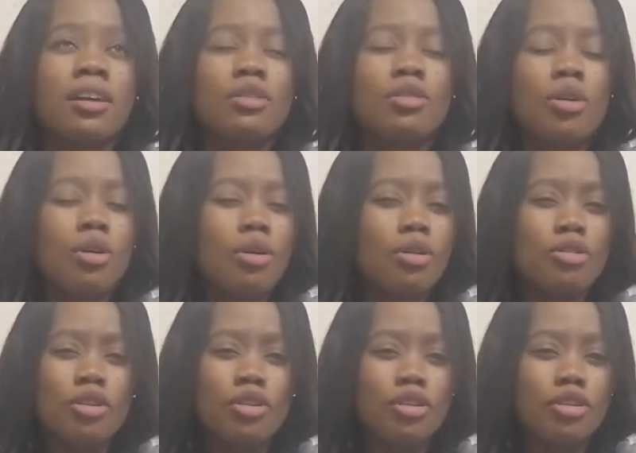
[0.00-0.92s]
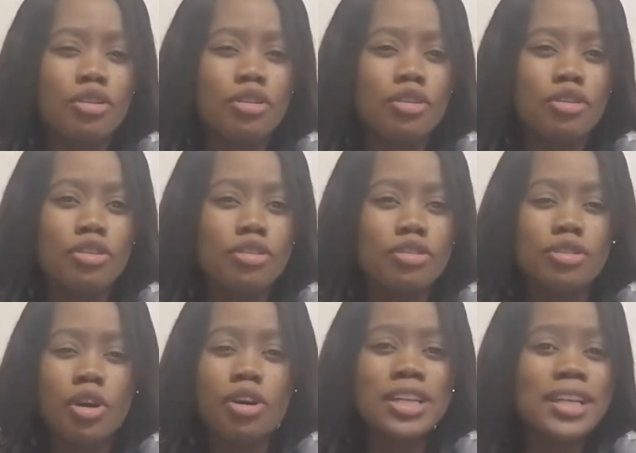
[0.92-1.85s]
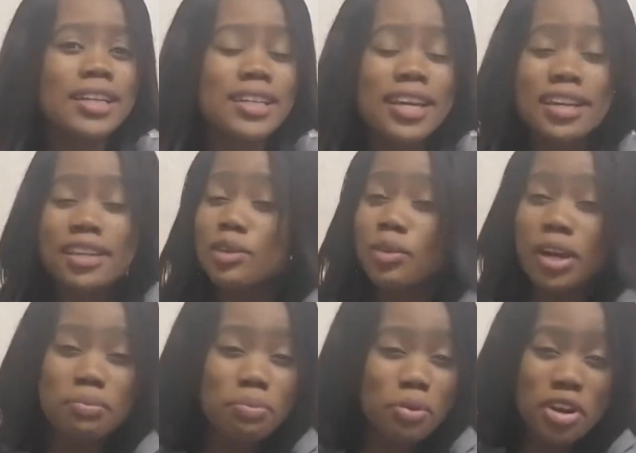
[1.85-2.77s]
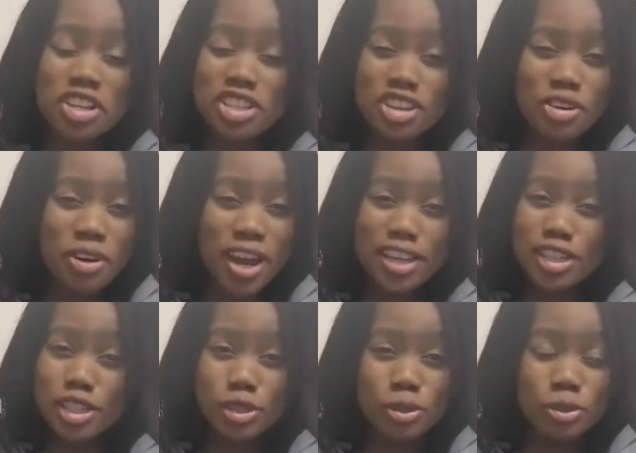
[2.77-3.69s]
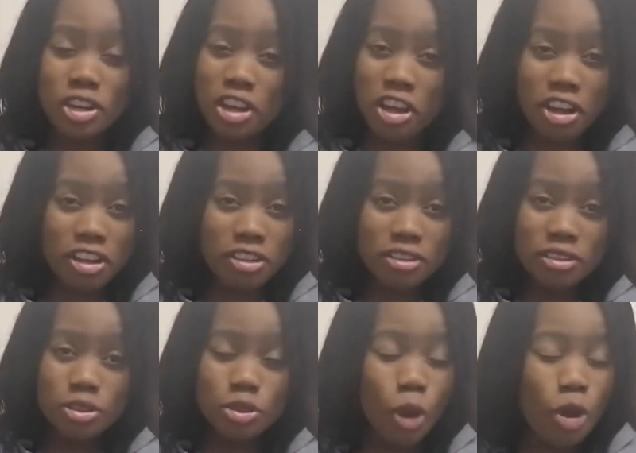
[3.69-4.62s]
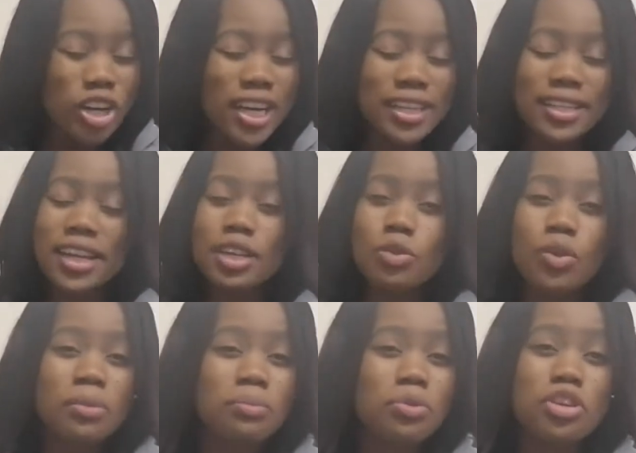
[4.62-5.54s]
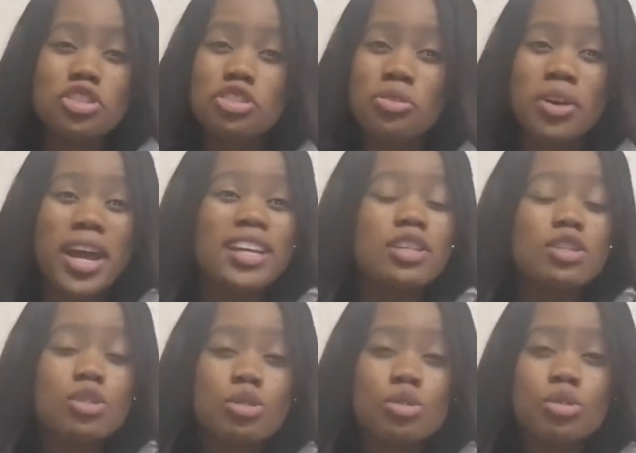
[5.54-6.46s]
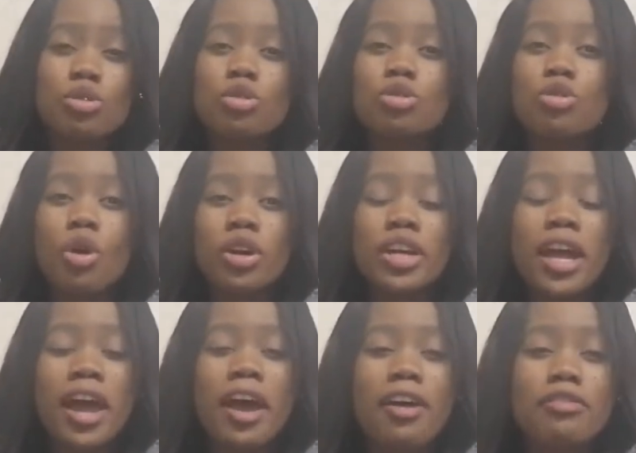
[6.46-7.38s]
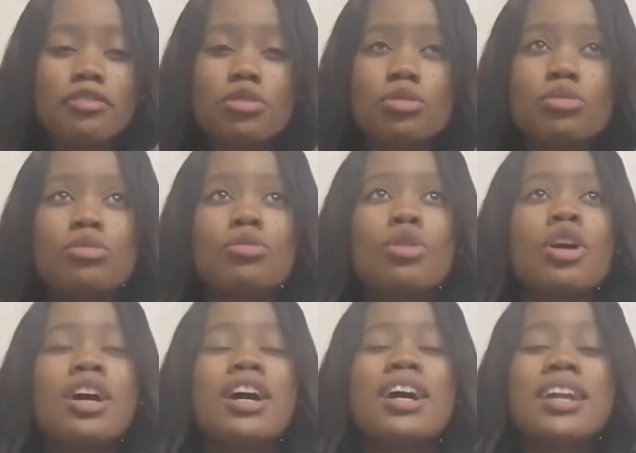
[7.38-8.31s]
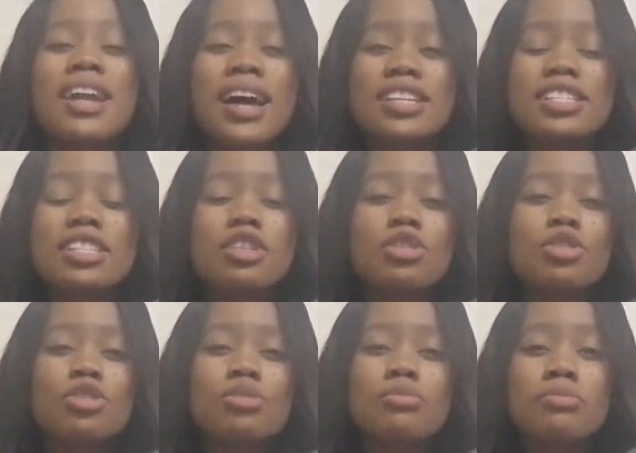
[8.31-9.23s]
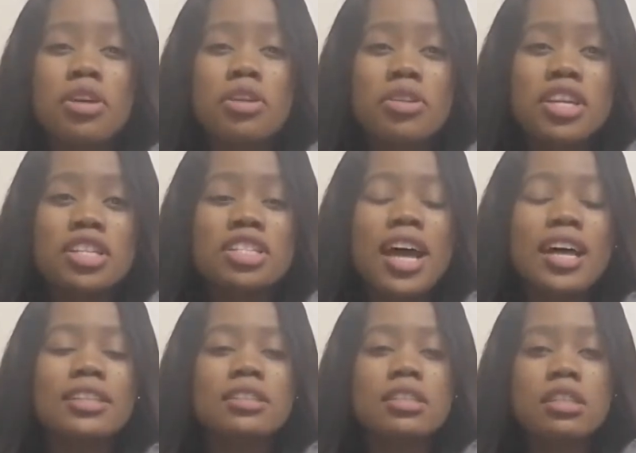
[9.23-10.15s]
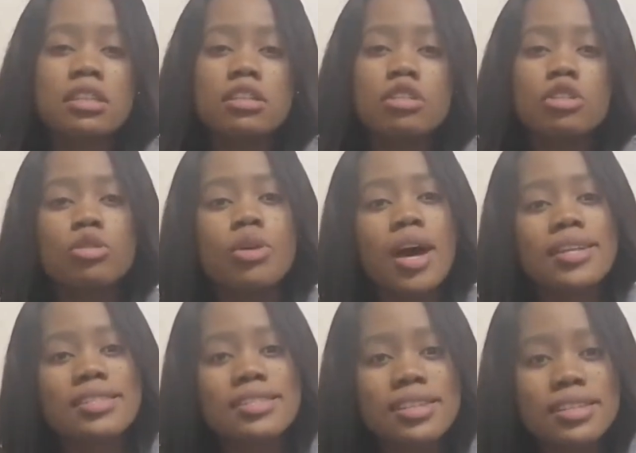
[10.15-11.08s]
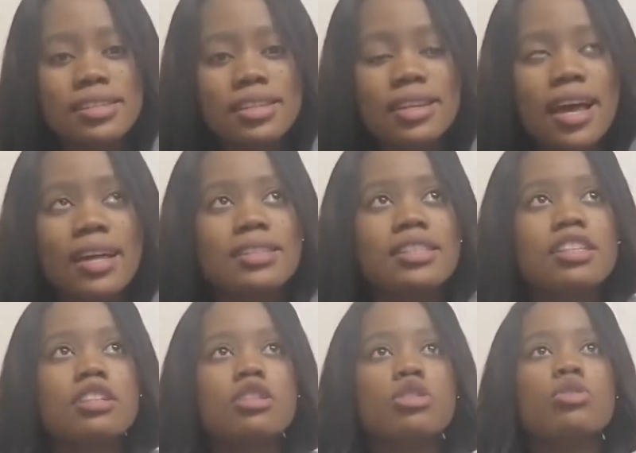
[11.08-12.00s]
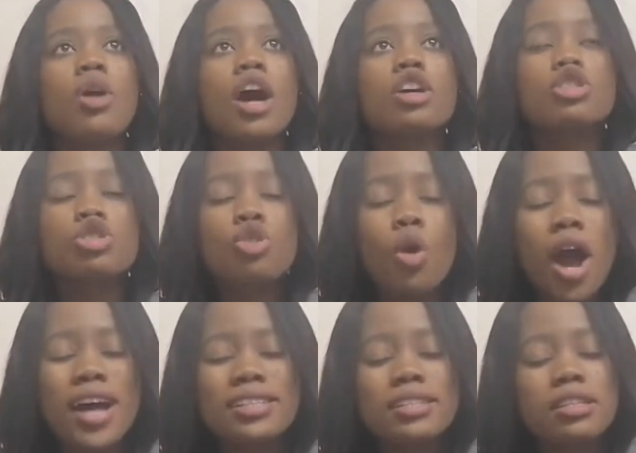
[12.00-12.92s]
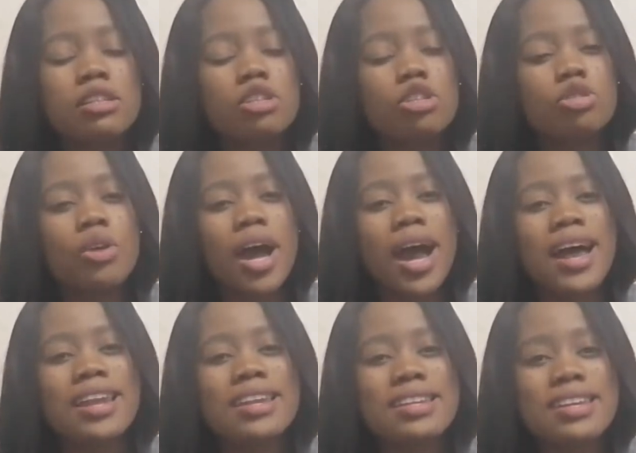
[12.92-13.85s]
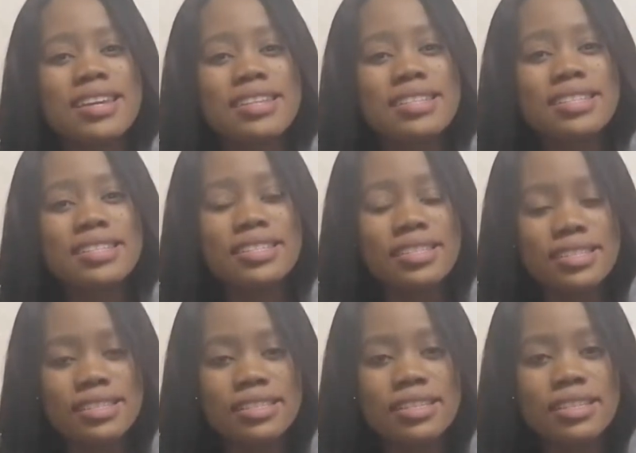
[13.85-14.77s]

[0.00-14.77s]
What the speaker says: no, don't let anyone pressurize you, girl. Don't let anyone pressurize you. You don't have to rush into marriage until you are certain, until you are sure, until you are ready,